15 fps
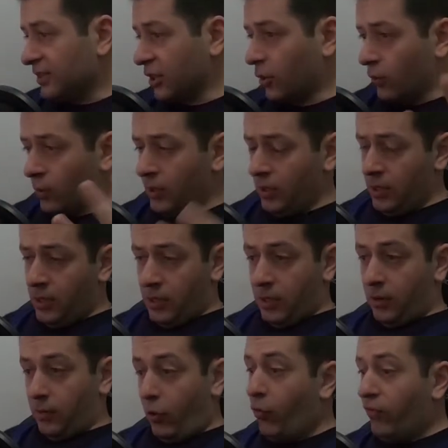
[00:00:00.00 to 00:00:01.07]
So
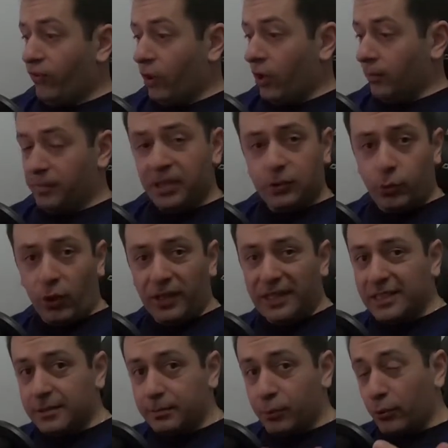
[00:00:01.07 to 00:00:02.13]
overall build
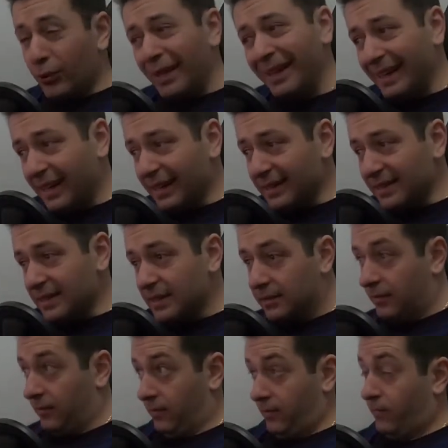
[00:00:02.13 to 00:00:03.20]
quality is pretty
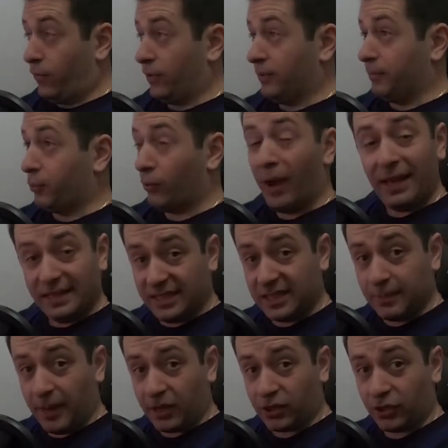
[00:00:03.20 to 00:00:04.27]
nice for the price,
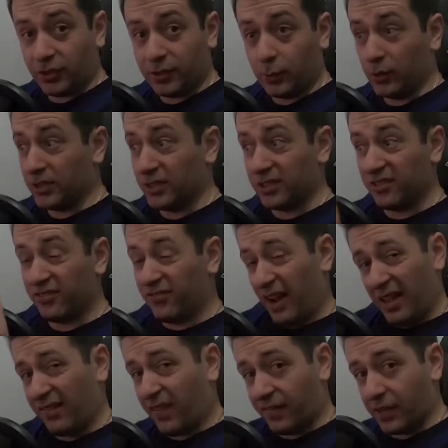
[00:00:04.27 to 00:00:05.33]
especially, which is
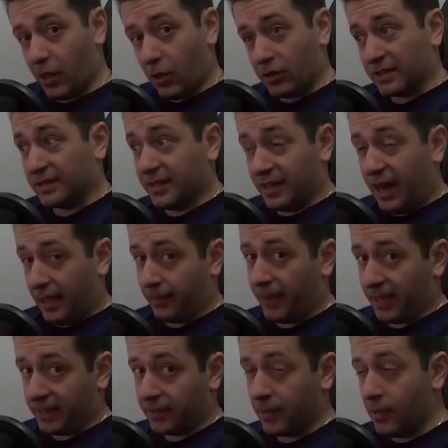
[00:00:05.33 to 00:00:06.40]
$550 that I
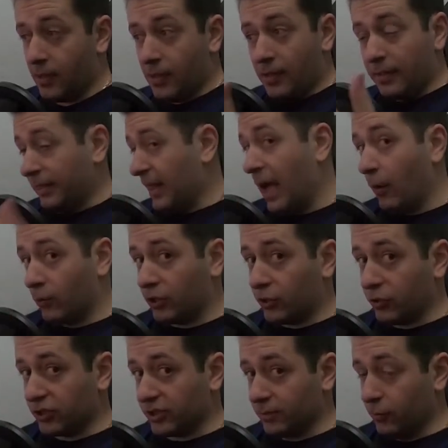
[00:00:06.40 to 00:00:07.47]
paid. Now it
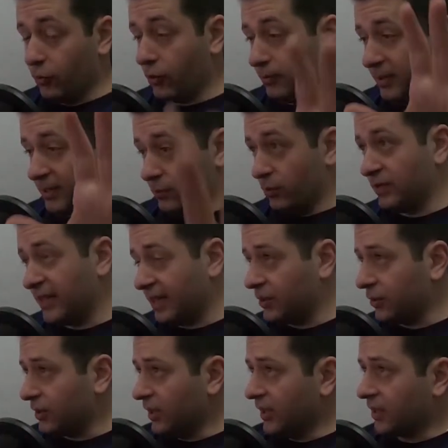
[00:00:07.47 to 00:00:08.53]
costs more, but we'll
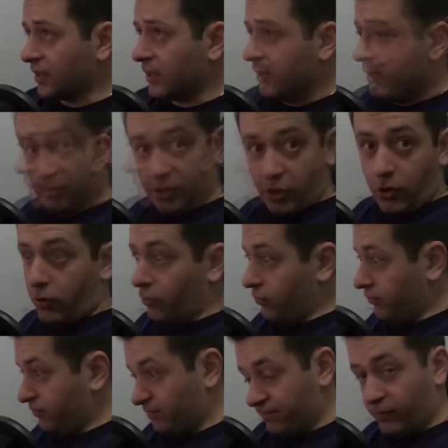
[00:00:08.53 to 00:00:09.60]
get to it later. So
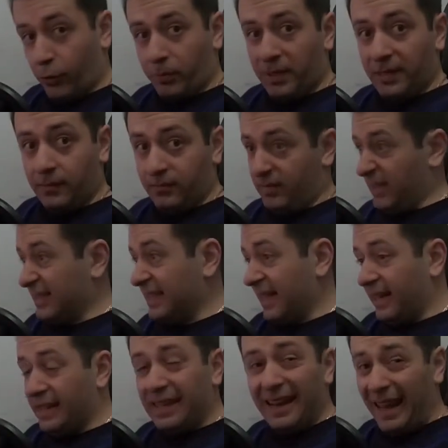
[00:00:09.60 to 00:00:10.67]
for me, it's
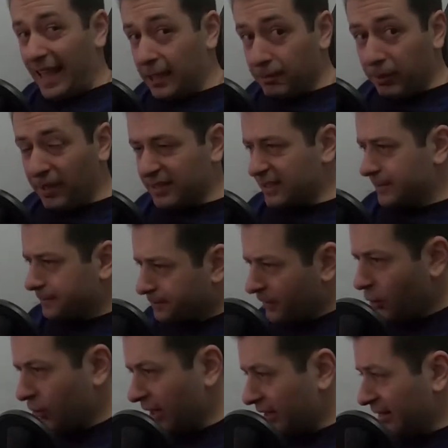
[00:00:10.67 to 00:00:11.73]
getting an 8+.
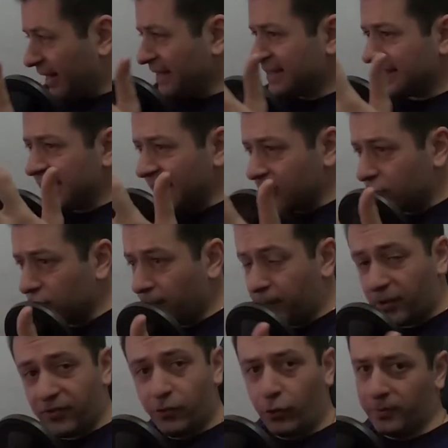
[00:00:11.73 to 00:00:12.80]
Okay, let's get to the
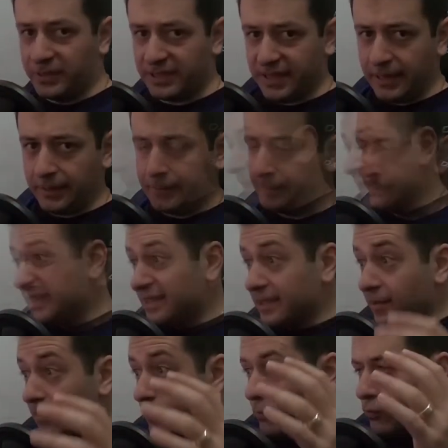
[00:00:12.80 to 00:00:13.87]
performance then.
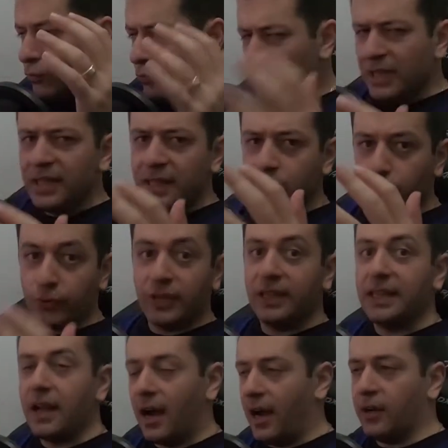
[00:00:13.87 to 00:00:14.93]
It's
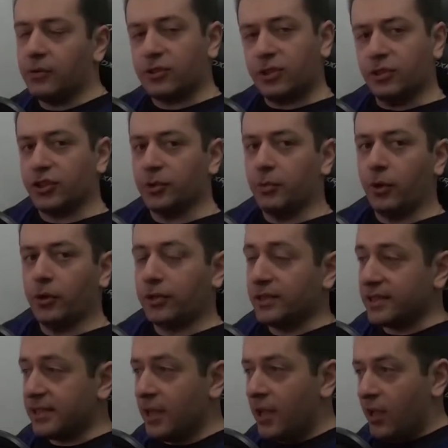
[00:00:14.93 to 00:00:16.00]
really high resolution monitor.
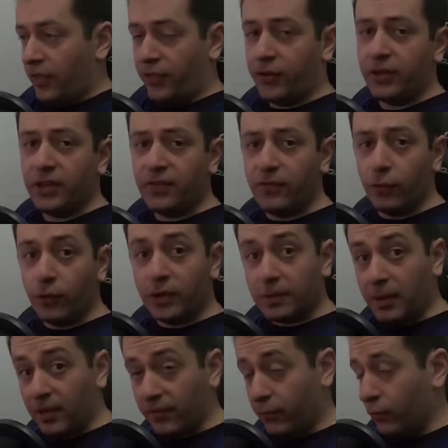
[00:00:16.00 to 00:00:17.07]
It's 1340
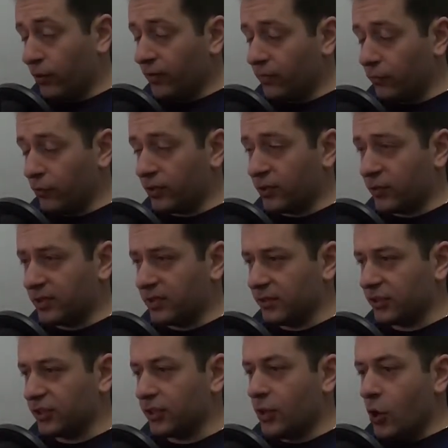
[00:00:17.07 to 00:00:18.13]
by 1440
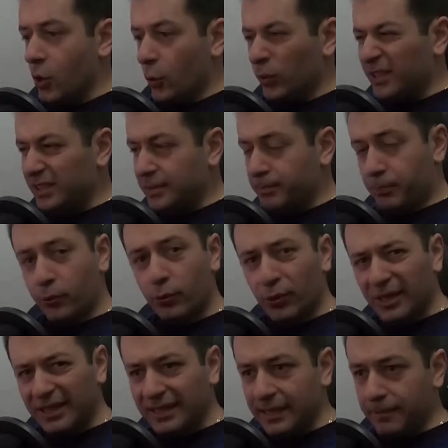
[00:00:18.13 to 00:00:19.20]
resolution, which is
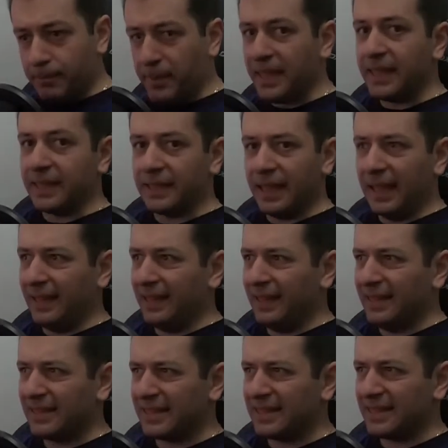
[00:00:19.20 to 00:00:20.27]
pretty big, and
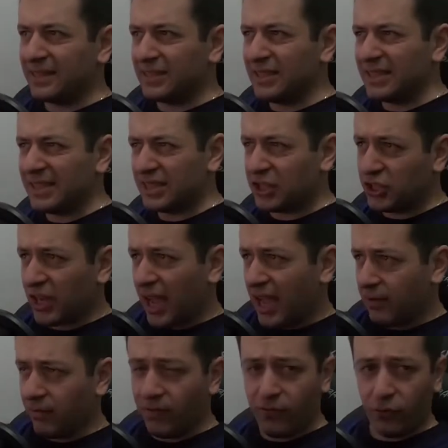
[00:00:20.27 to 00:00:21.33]
it's just
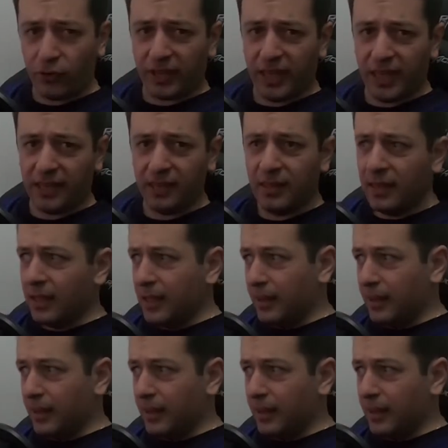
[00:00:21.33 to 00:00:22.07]
shy of a 4K.